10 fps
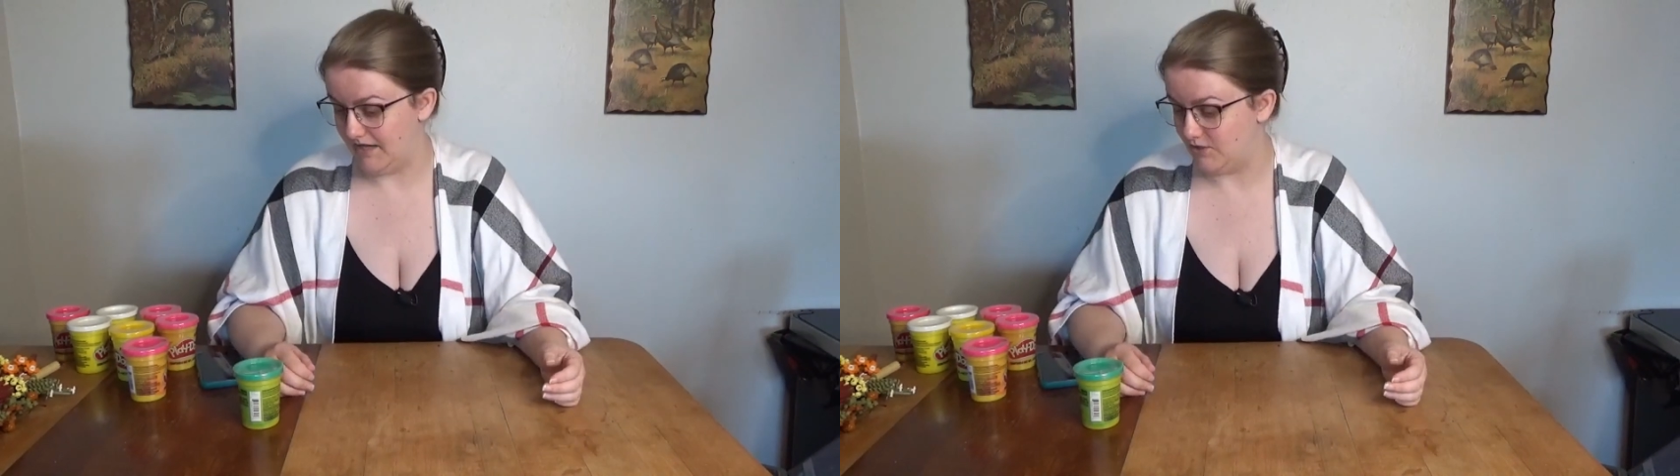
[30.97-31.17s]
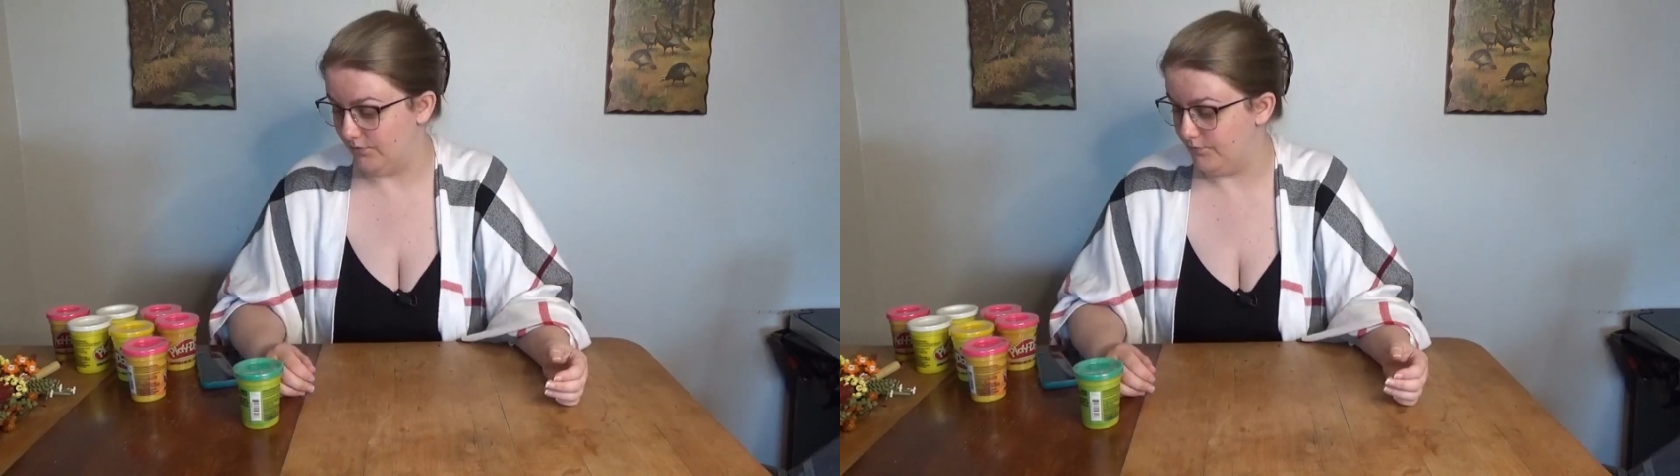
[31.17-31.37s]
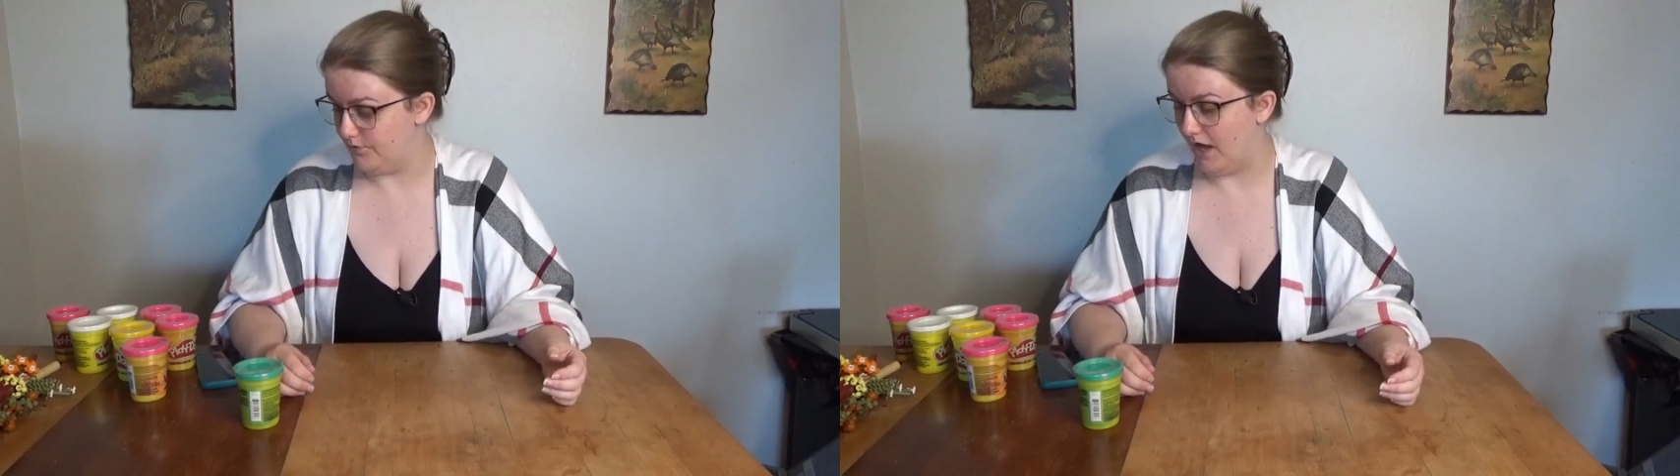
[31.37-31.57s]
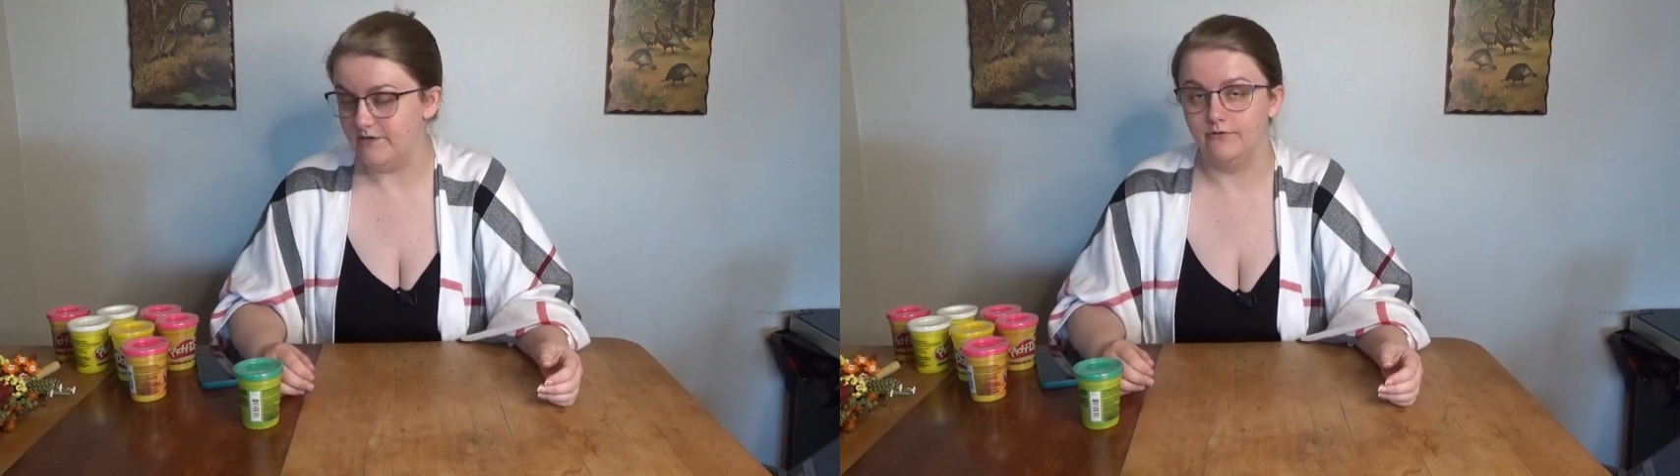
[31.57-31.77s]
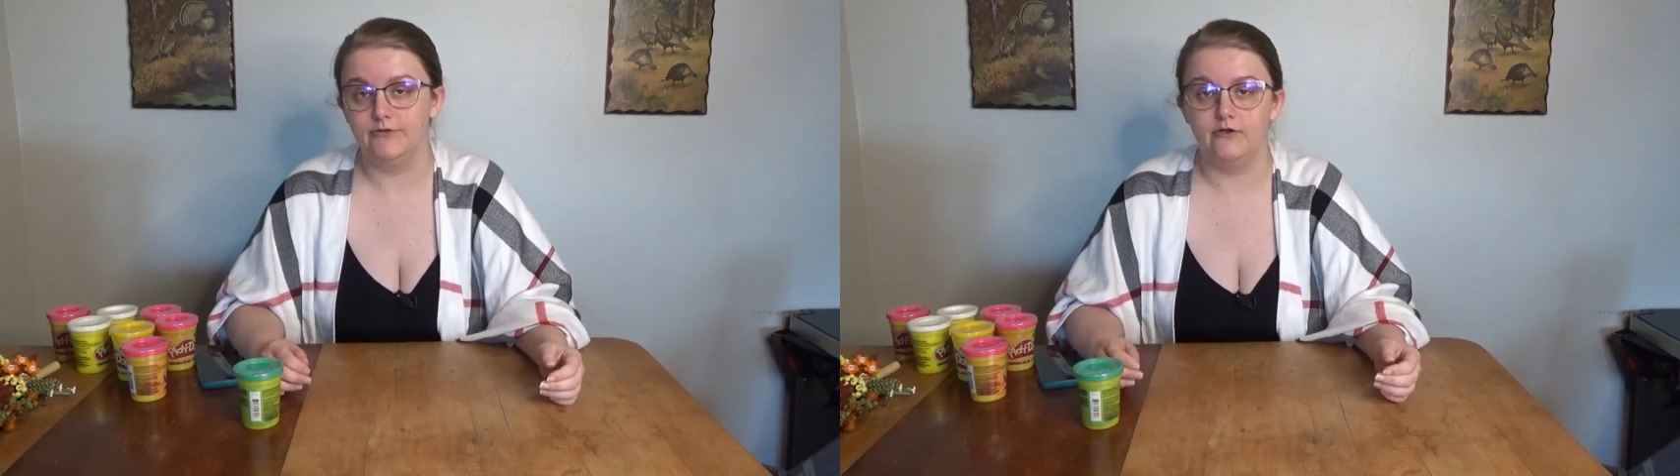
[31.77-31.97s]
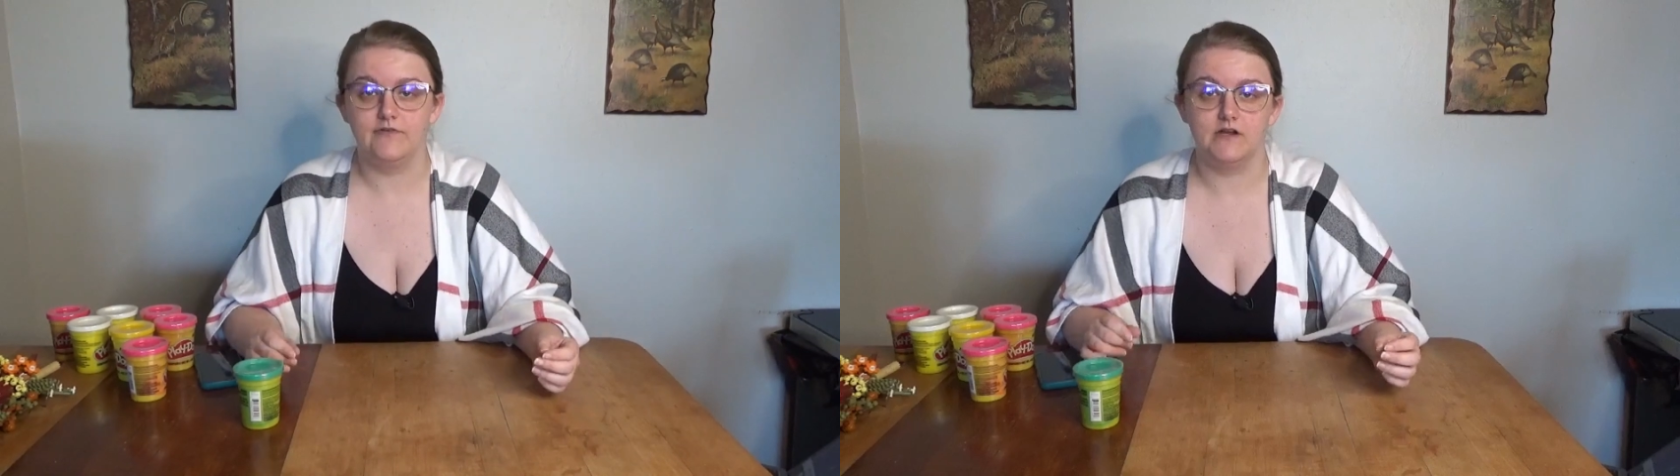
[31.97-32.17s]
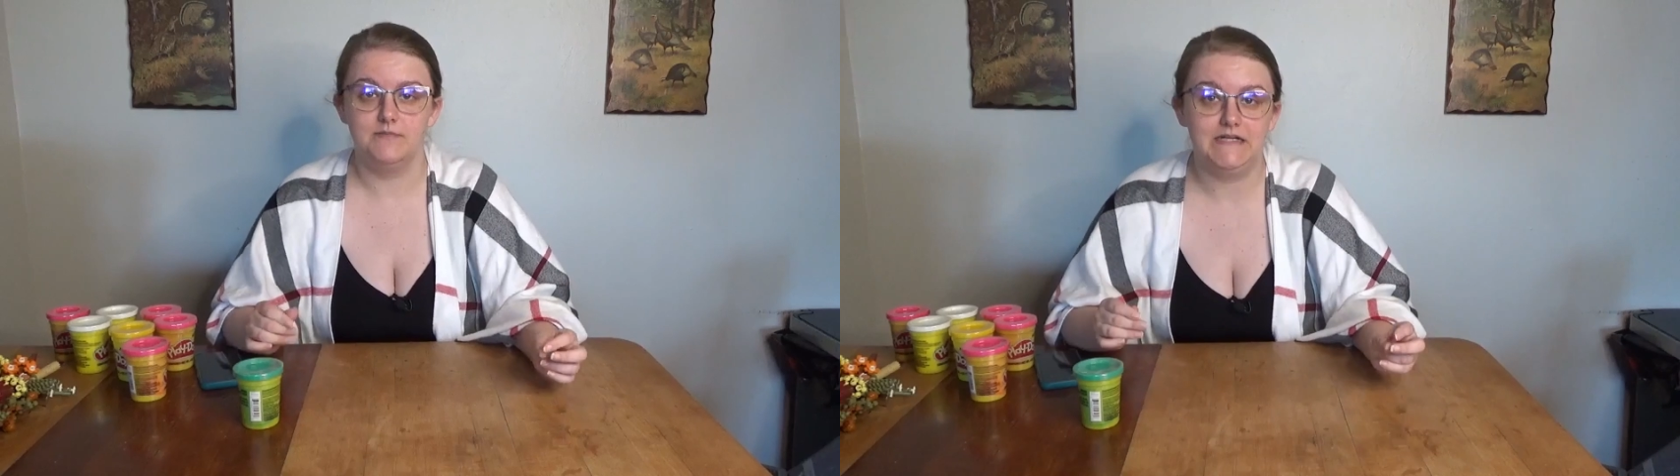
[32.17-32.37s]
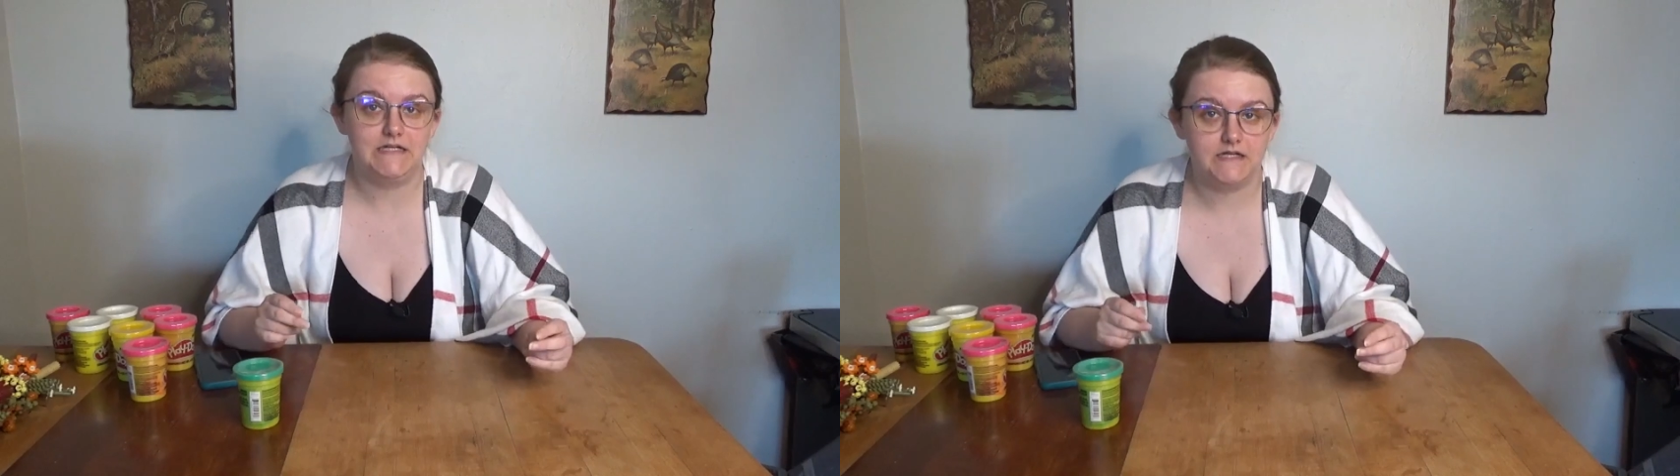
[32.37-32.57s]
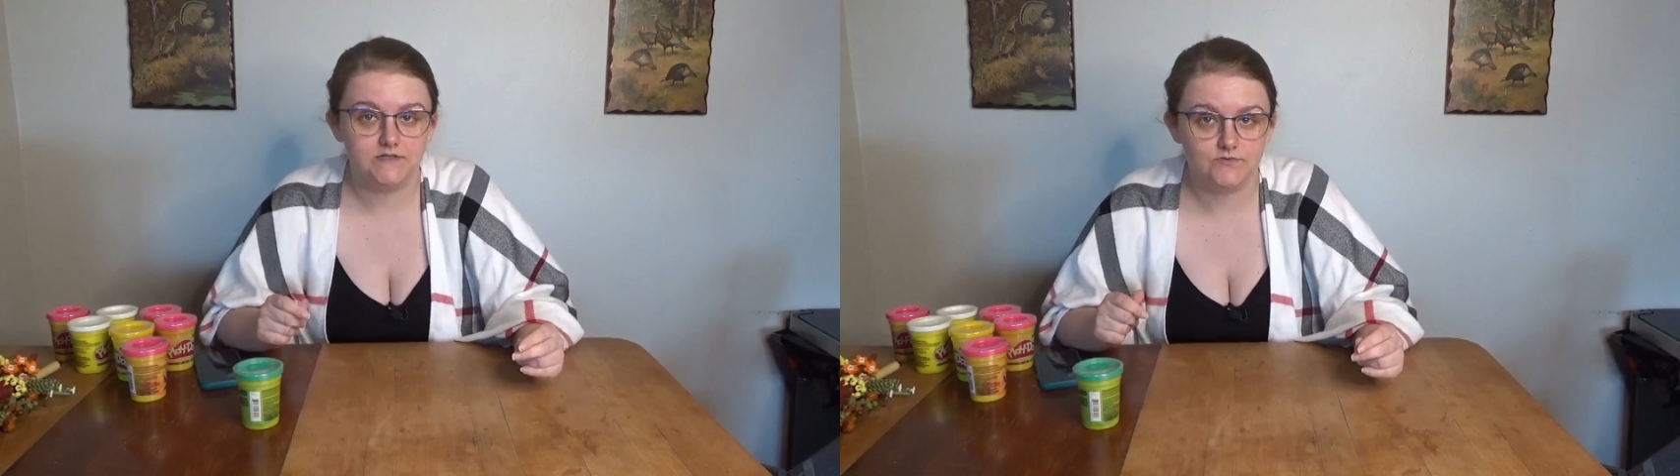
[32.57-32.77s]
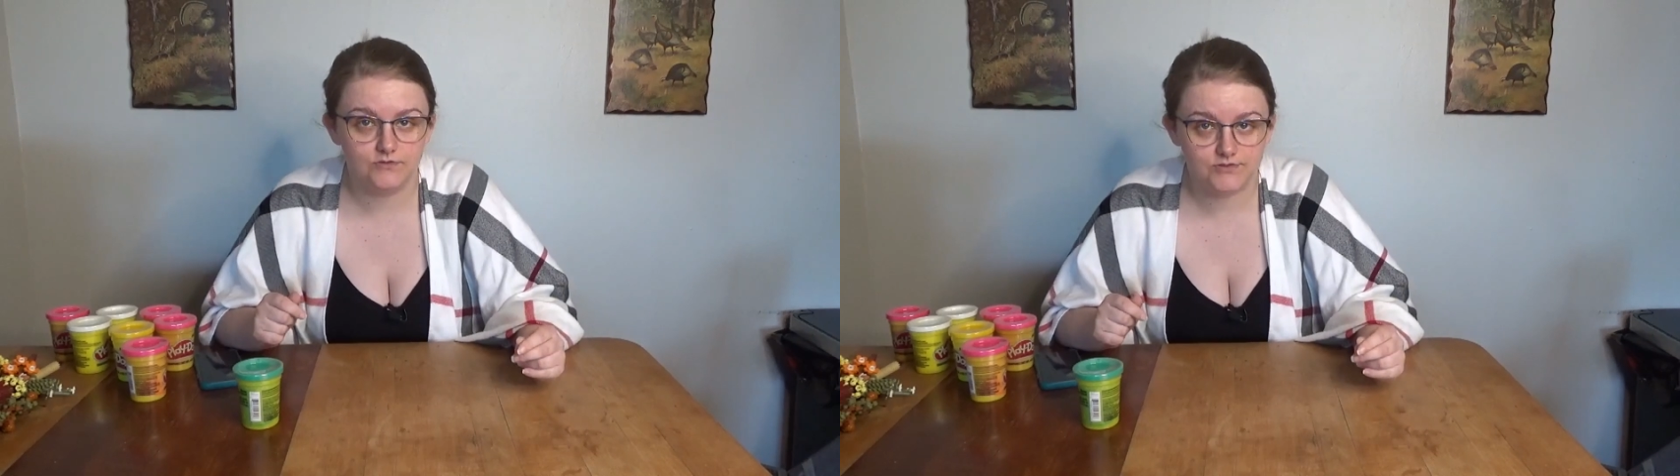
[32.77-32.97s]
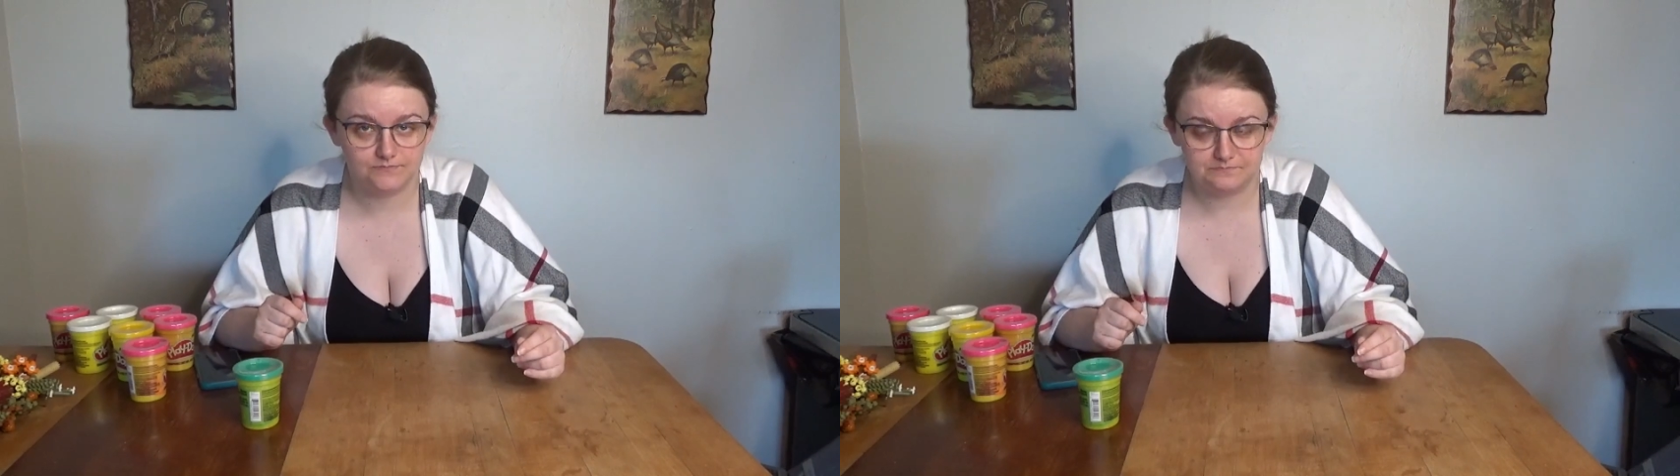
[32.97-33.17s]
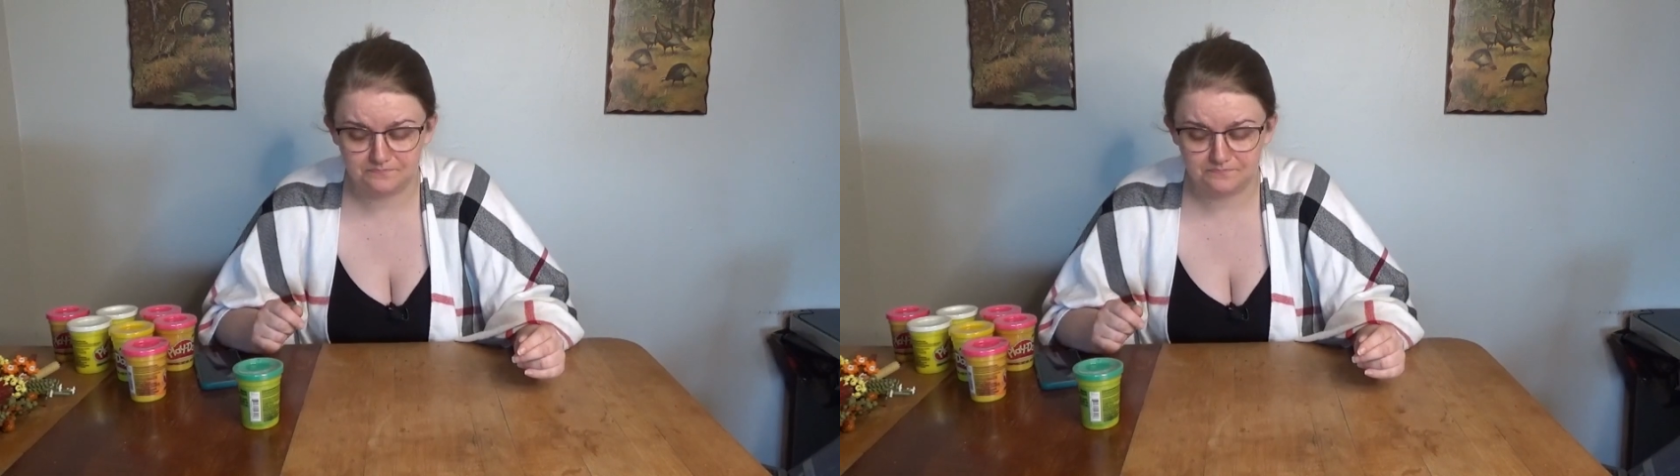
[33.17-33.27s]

don't know very many dinosaurs.